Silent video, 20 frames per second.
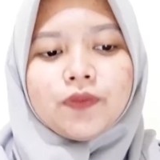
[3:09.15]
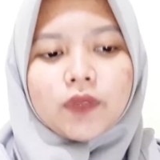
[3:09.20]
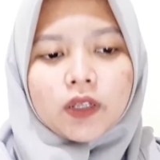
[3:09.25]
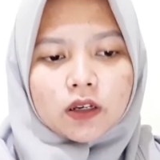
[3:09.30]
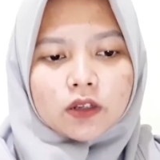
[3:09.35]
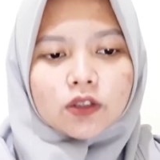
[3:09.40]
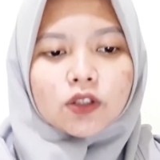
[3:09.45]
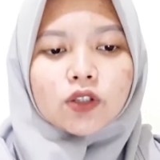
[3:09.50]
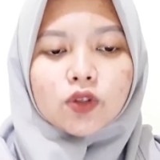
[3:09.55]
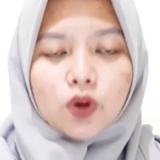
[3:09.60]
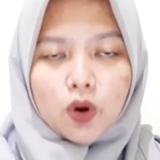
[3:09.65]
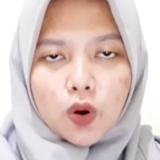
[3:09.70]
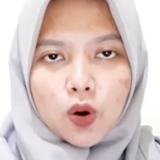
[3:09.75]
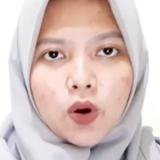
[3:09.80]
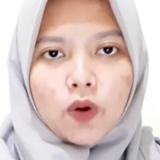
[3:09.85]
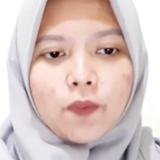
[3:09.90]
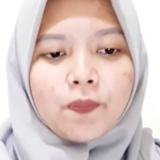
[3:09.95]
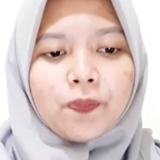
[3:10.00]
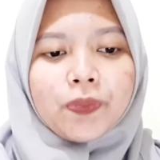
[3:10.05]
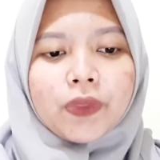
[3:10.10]
So,
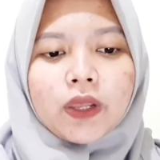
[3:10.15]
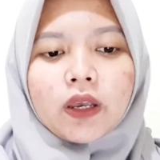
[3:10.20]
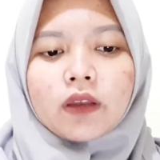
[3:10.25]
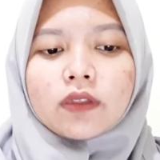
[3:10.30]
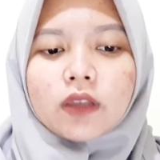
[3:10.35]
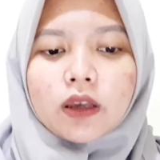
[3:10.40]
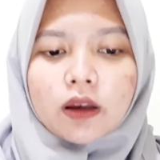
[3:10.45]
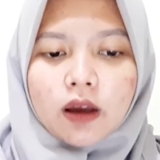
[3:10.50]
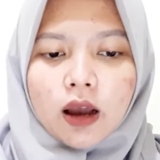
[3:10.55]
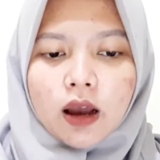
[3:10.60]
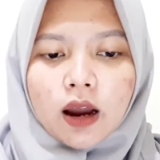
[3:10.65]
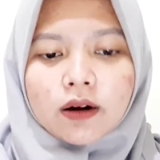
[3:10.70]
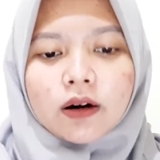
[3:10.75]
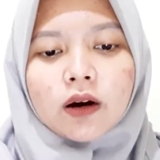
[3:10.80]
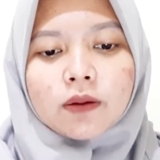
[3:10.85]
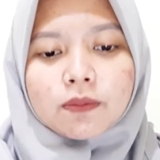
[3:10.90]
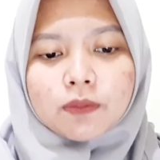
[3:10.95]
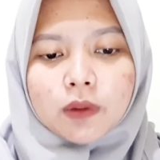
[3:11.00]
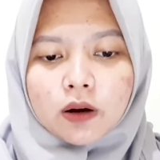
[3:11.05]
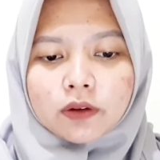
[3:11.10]
they are
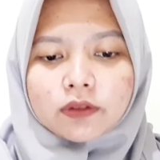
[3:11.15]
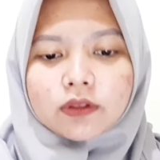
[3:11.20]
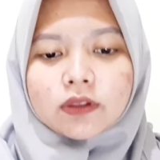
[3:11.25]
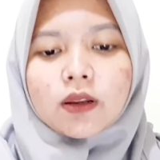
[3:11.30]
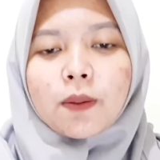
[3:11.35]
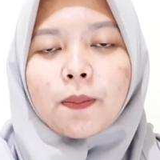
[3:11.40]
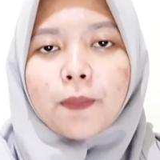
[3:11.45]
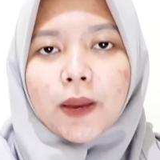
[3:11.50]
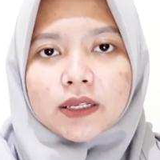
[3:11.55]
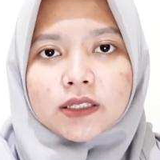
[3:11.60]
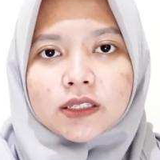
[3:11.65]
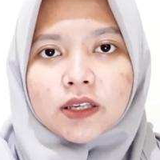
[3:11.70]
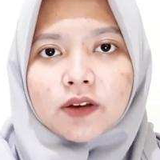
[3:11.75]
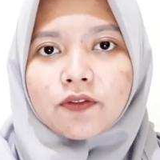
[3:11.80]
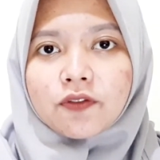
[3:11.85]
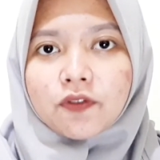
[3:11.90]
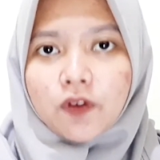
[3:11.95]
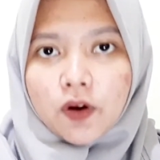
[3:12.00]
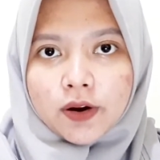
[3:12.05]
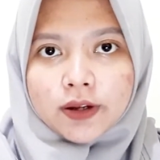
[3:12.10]
about the passive
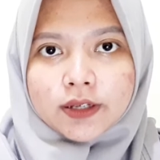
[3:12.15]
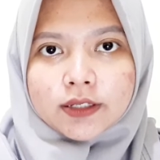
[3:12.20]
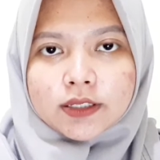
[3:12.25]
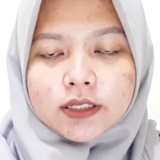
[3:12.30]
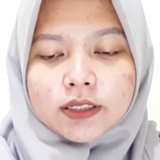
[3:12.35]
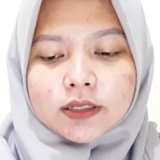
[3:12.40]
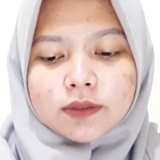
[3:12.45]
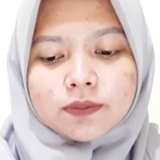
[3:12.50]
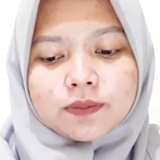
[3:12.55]
voice.